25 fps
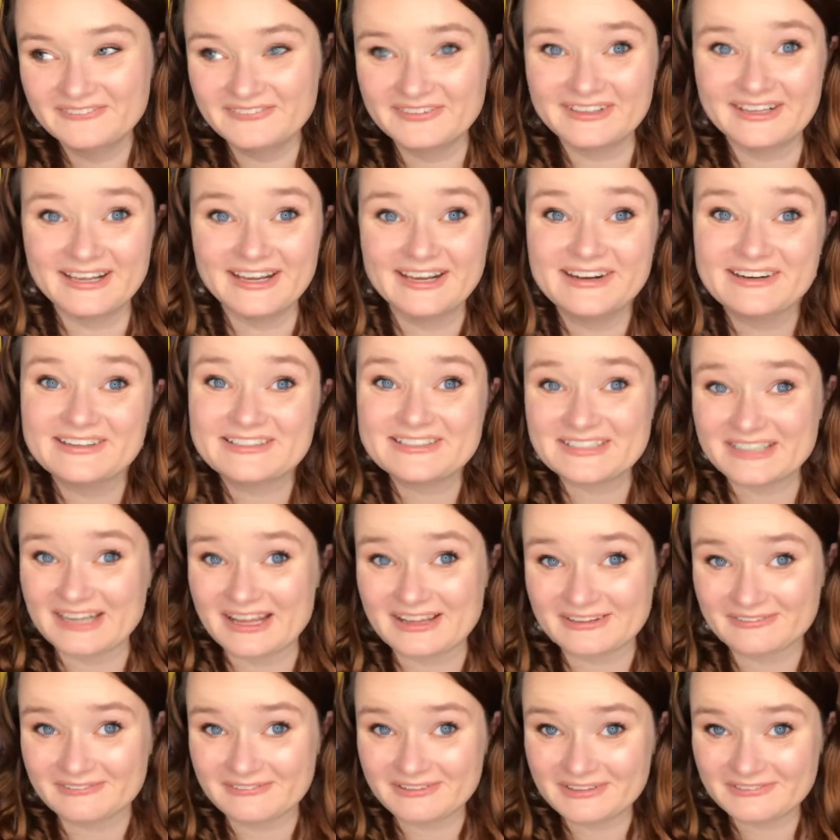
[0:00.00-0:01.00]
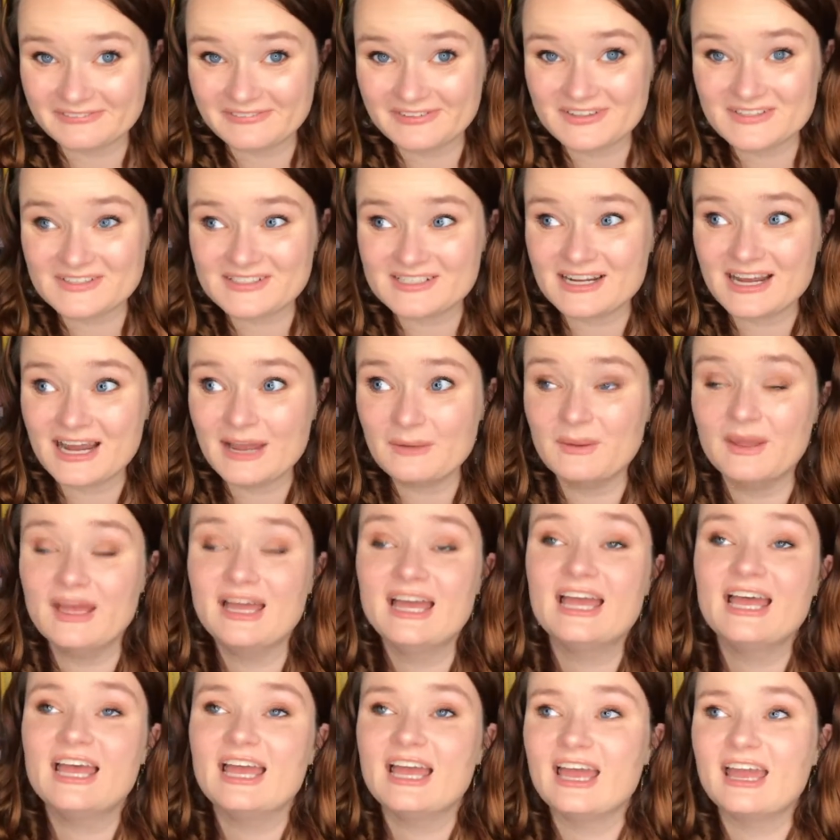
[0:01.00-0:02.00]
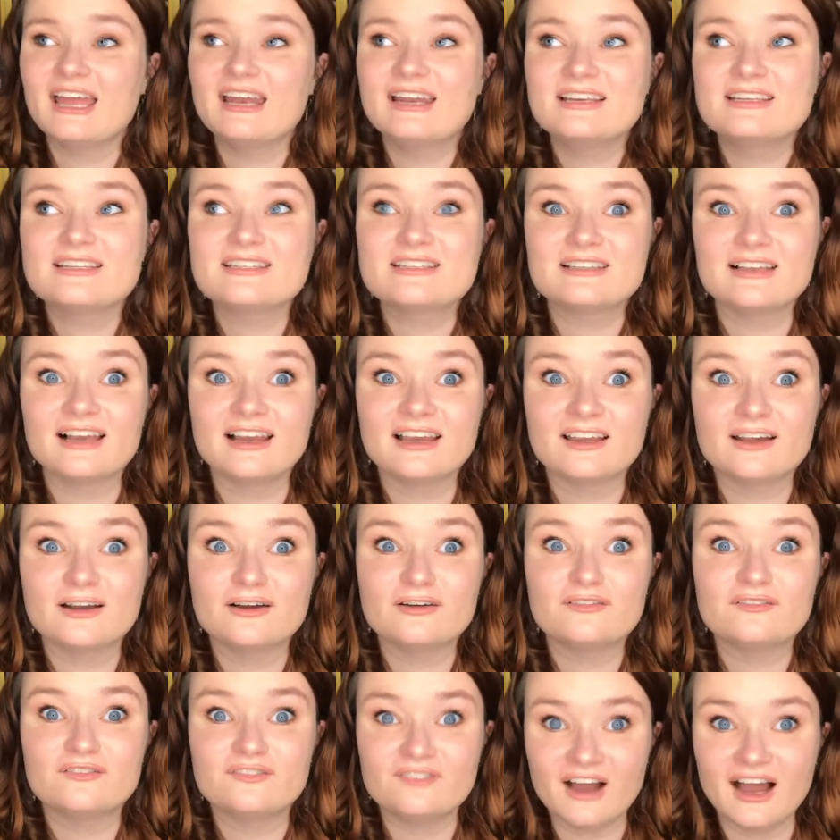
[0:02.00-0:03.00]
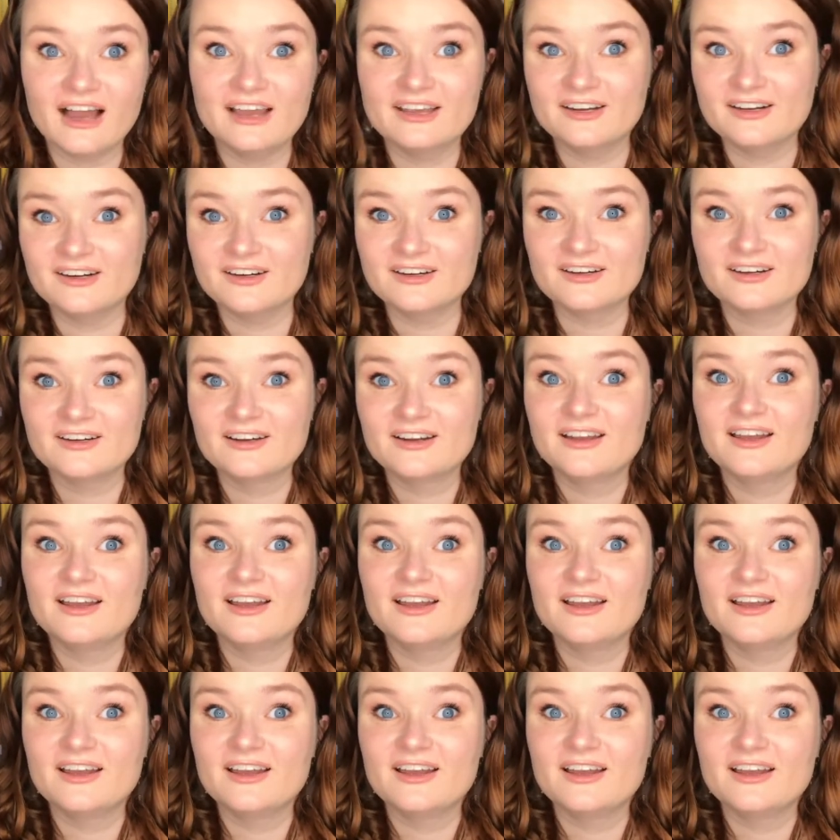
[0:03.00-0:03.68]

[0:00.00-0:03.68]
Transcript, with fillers: when they are together for the first time, it is like fire.